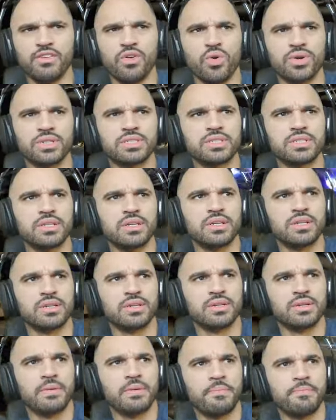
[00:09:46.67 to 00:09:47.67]
of course.
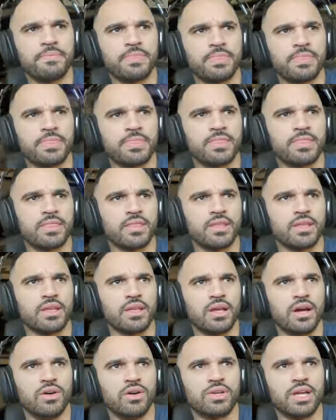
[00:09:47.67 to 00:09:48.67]

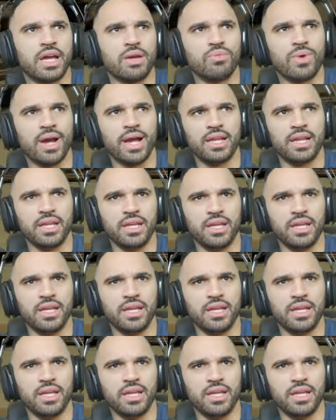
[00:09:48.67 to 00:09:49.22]
Okay, right